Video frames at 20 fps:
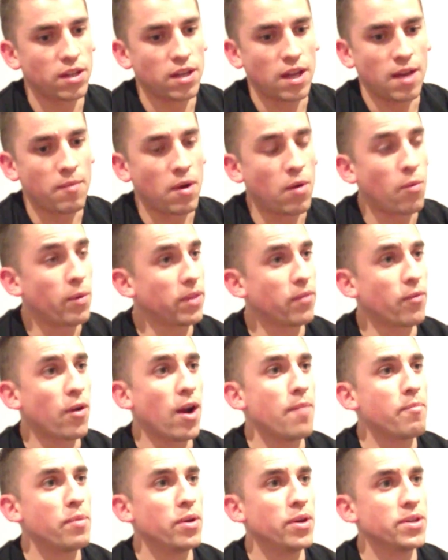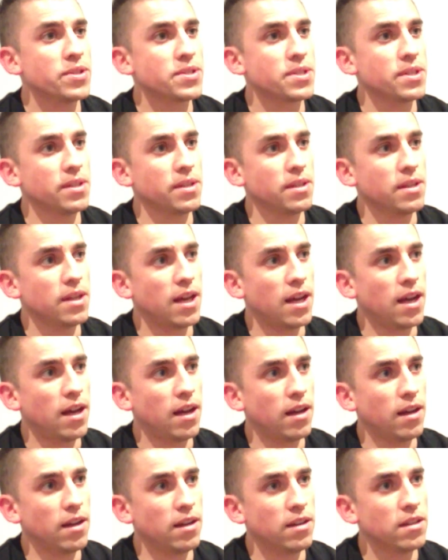am I with the right person?
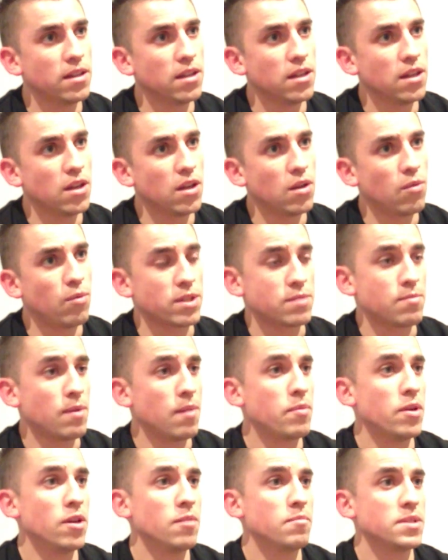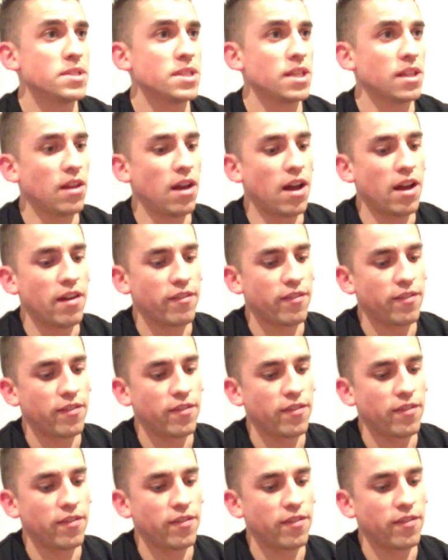What's my purpose in life?